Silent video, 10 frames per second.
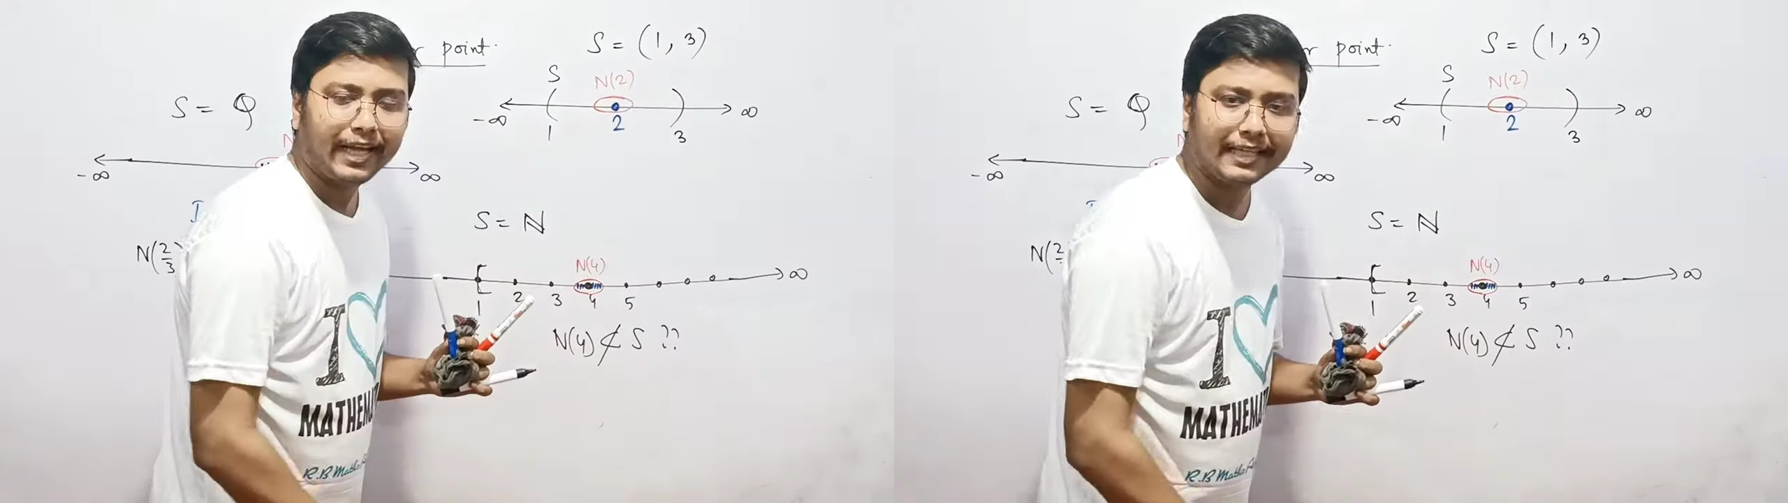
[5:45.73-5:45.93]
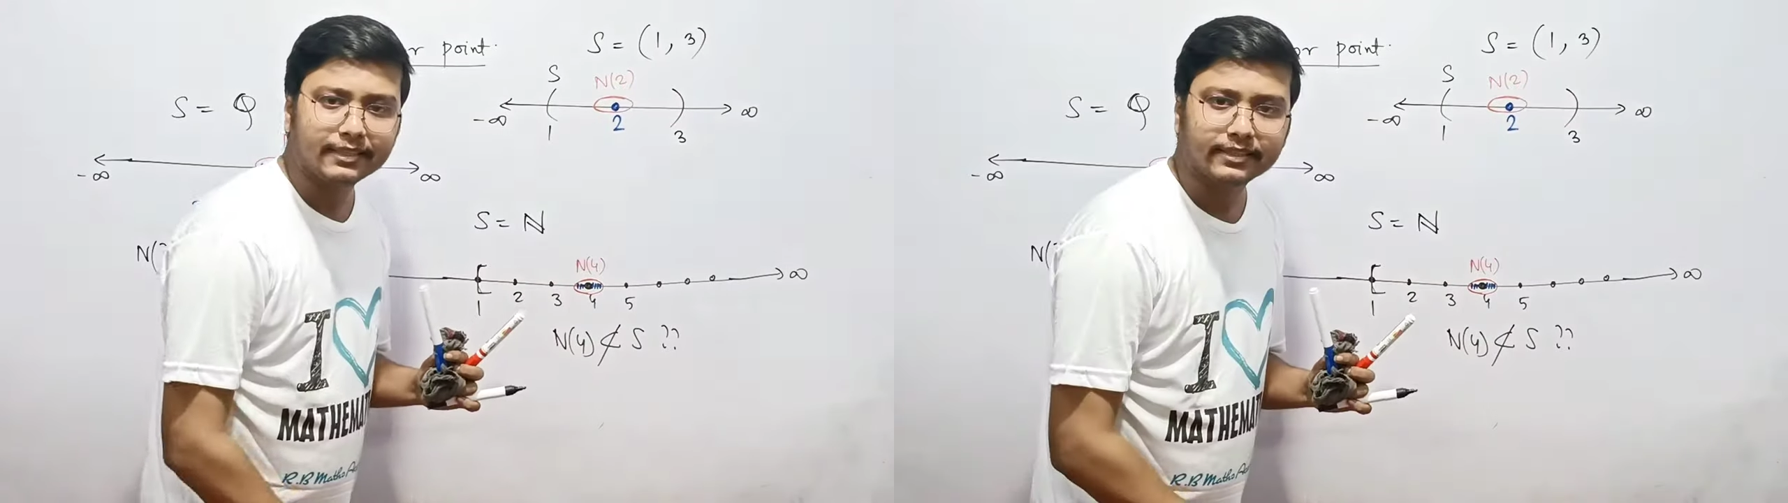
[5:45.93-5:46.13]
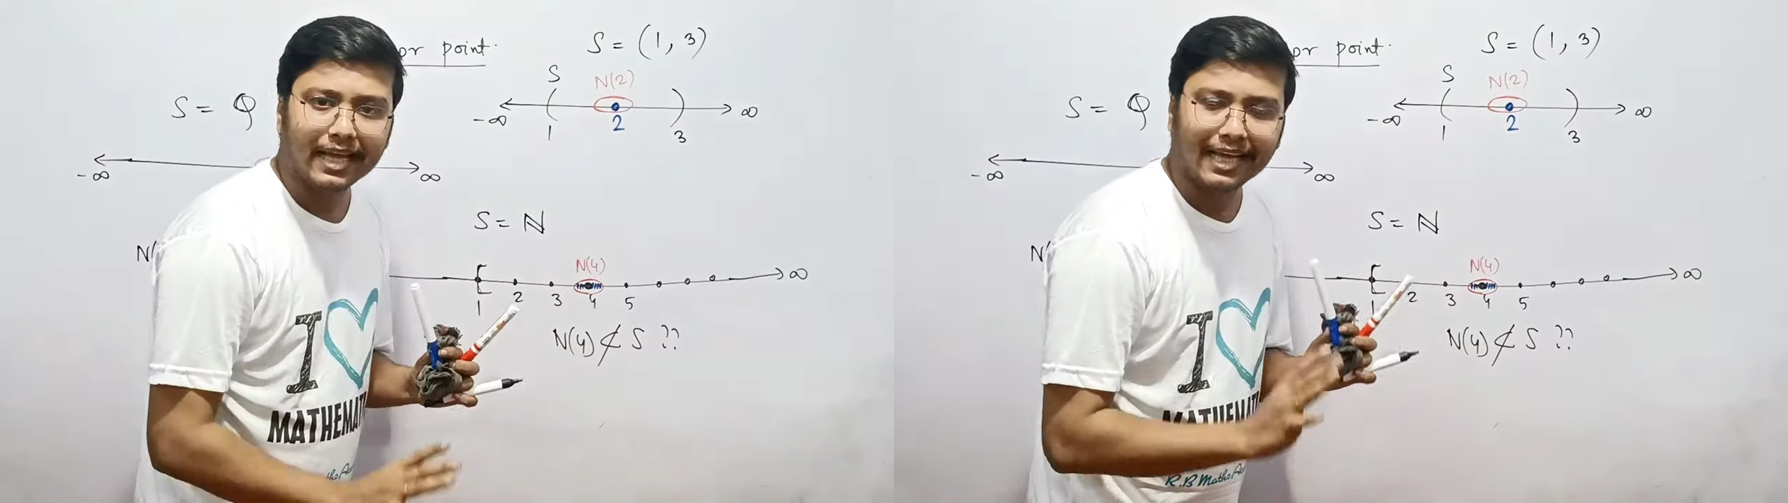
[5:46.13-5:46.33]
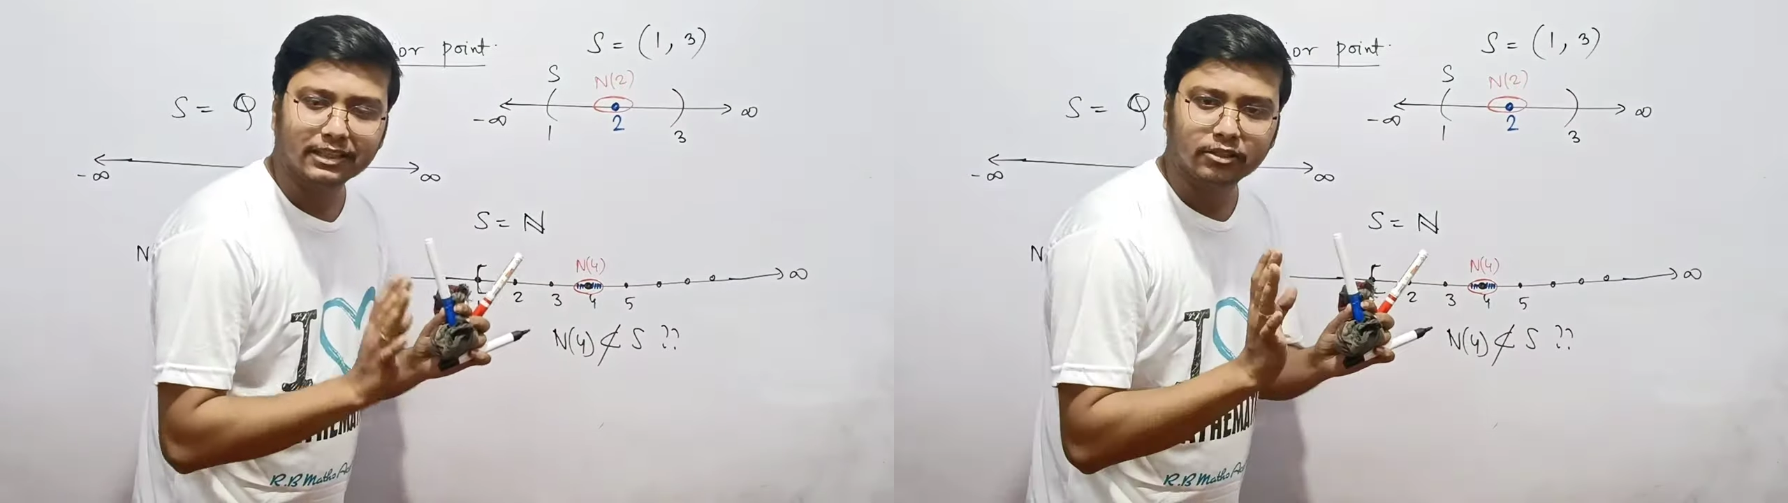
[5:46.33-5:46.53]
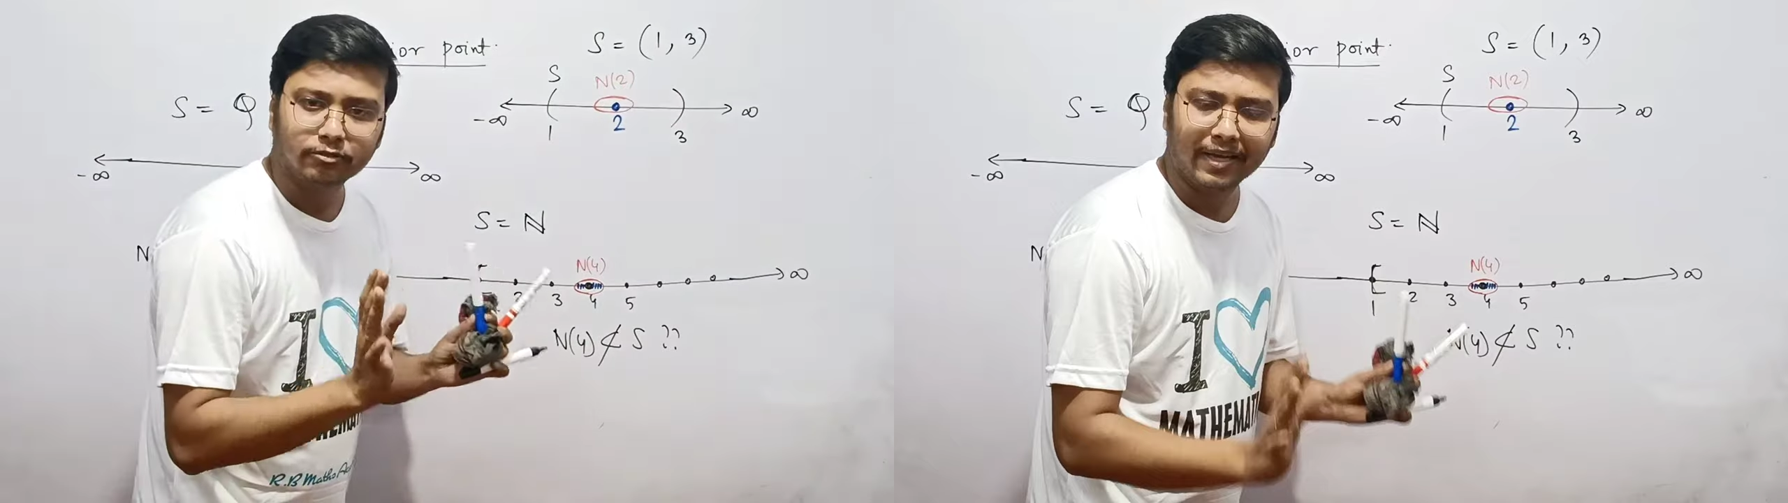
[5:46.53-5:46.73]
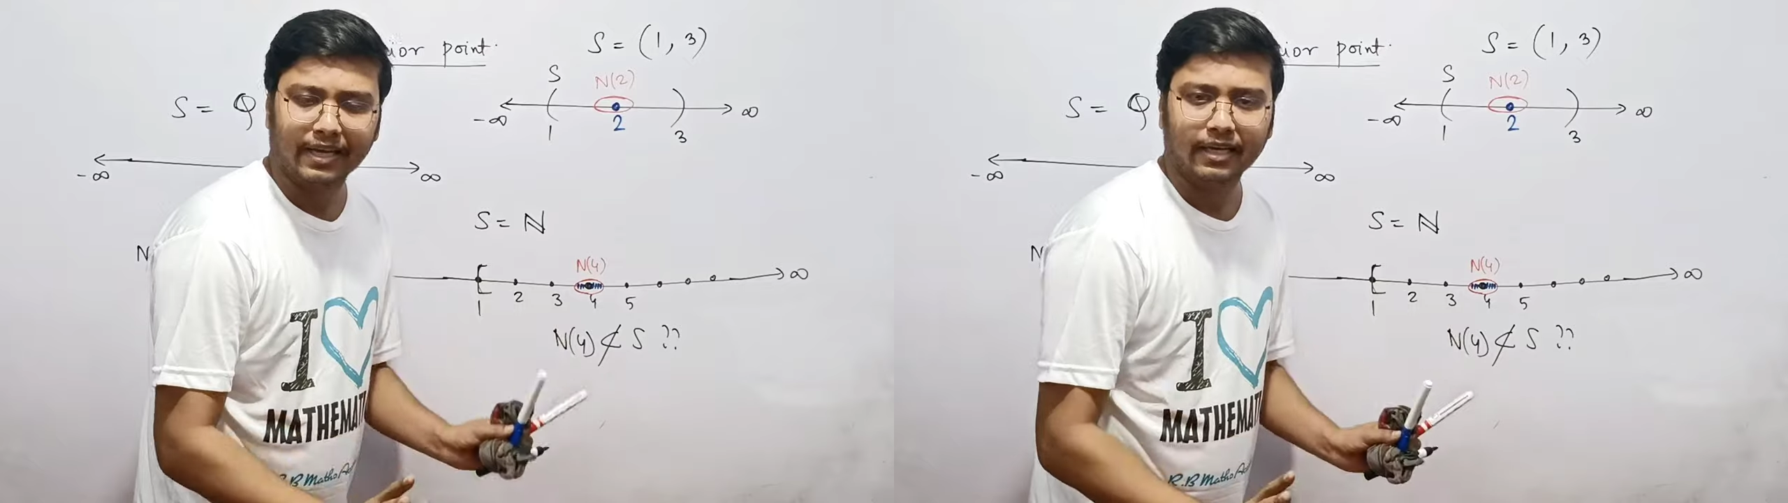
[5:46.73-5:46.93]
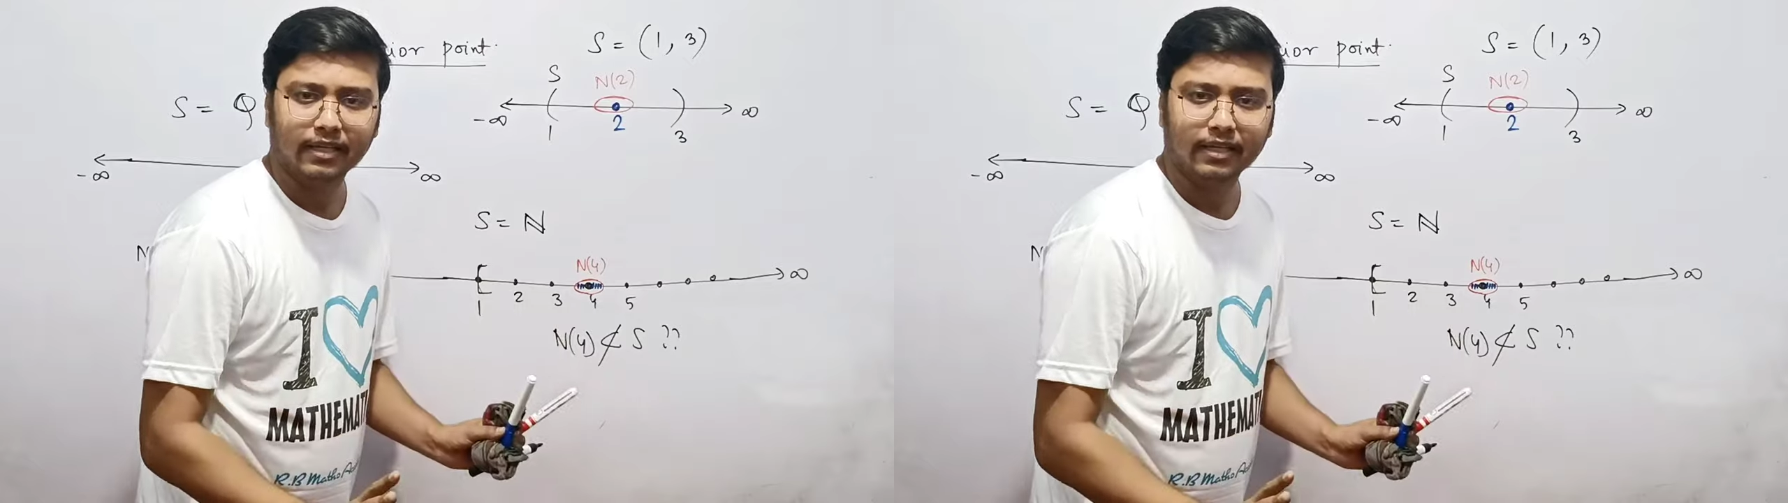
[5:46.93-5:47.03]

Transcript: S as well.